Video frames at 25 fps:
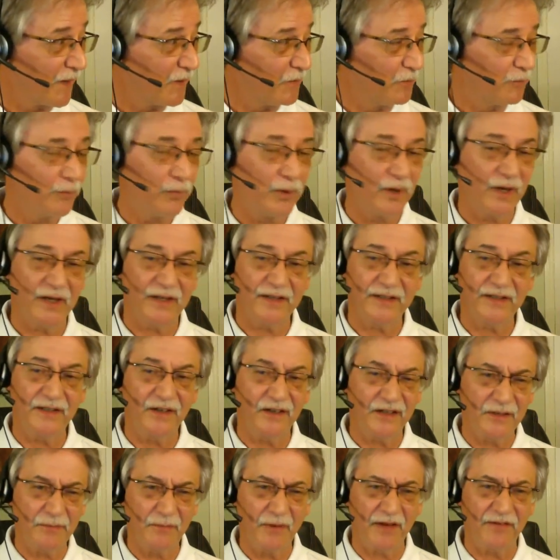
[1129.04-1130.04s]
But,
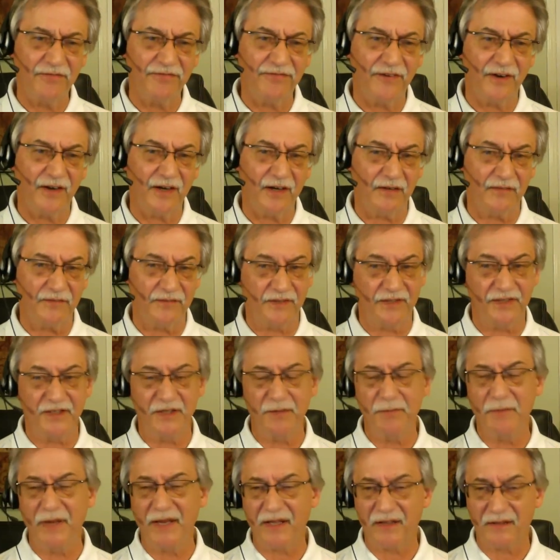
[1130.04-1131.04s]
you make fun of it.
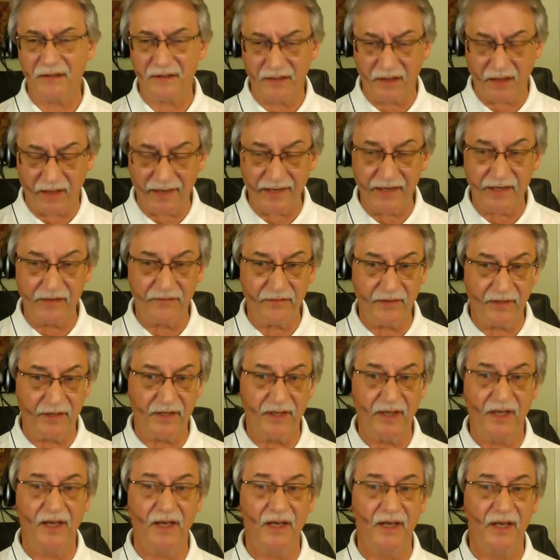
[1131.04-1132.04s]
You make light of it.
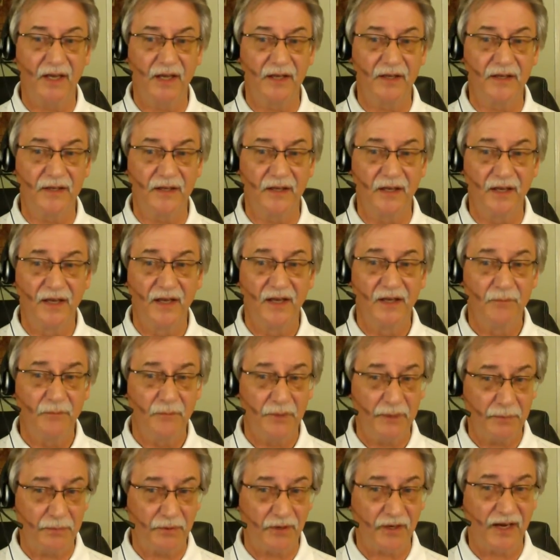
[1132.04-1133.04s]
And
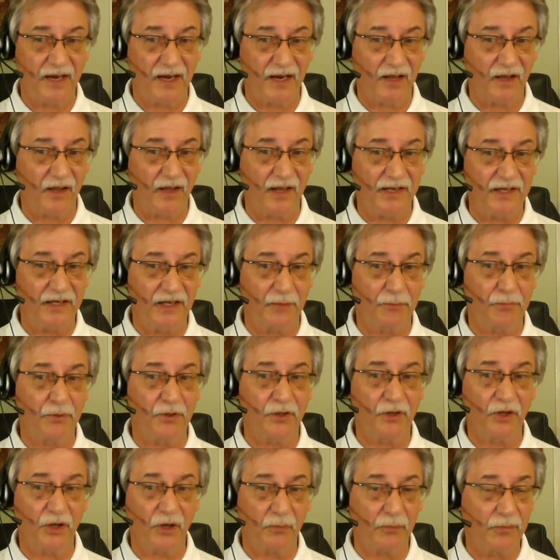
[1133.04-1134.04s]
people kind of lighten up a
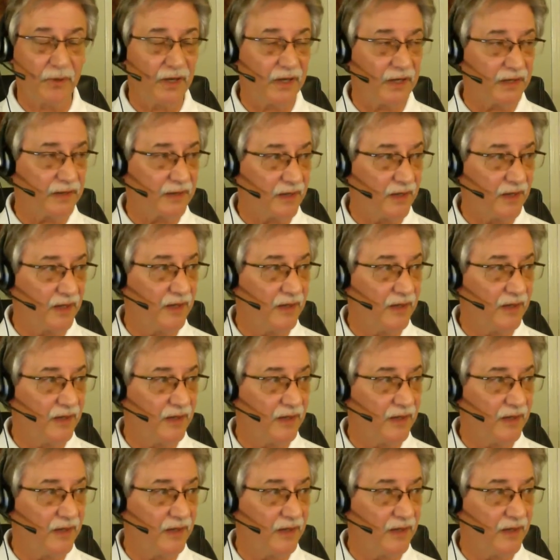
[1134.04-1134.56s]
little bit.